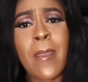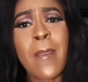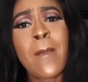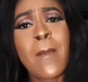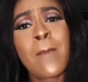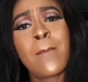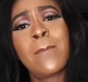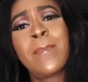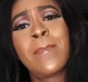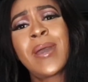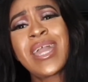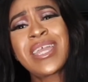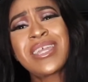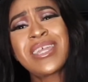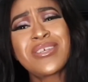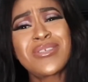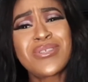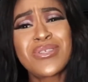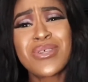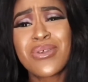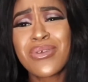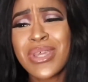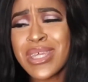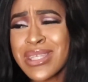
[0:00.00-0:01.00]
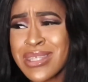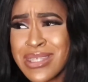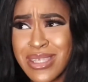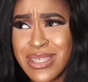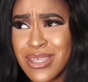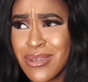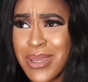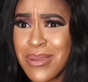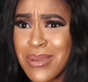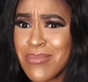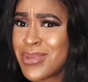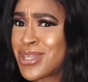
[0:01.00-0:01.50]
back. It is so great to see you.
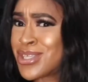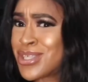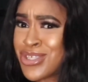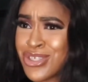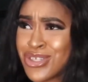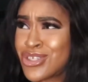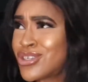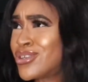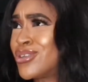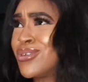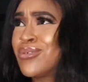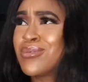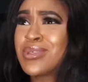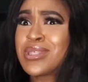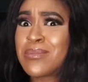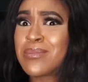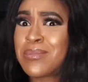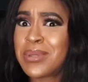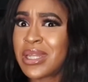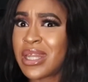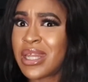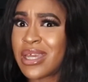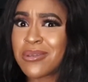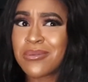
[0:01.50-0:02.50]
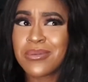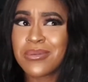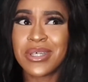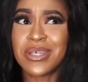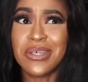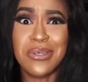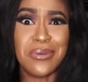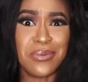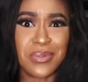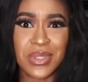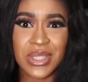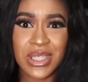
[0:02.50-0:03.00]
I missed you. It's been like, what, a
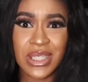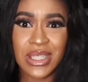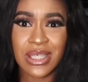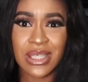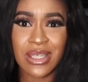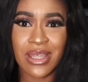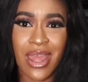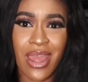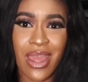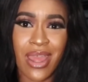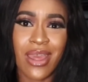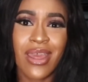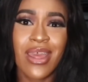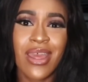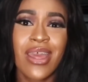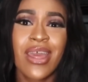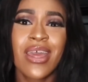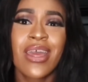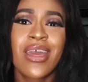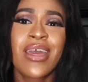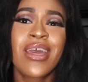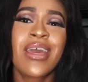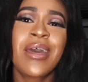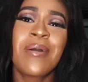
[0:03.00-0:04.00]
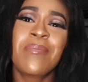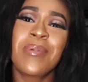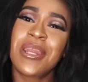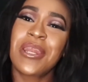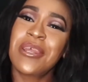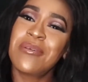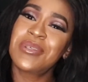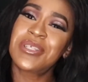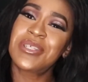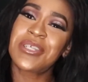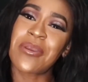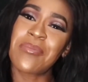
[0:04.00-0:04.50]
week? My name is
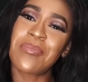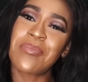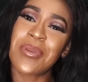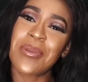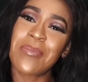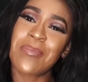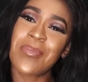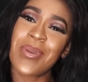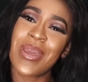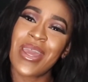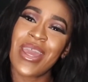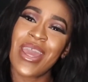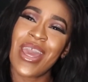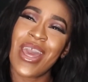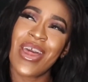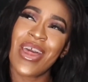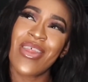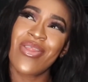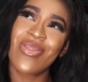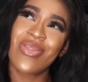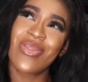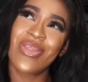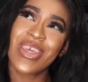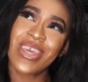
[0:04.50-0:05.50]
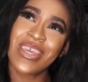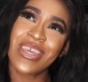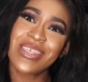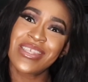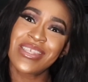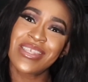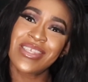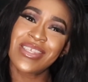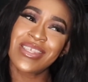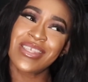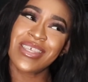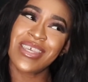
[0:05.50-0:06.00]
Sean Pepe and
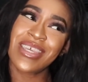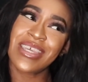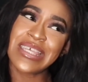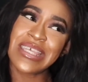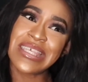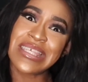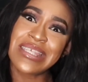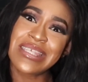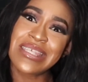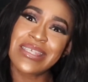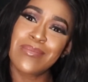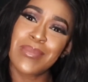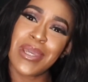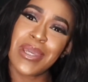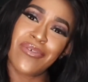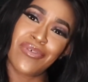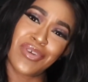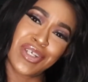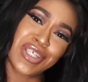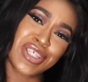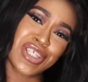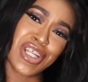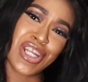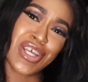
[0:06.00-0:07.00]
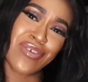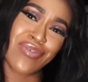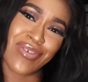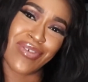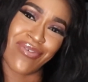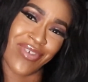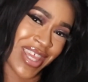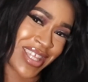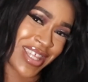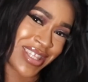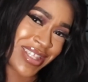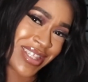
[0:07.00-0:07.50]
this is my version of
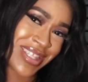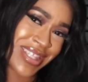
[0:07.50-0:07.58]
events.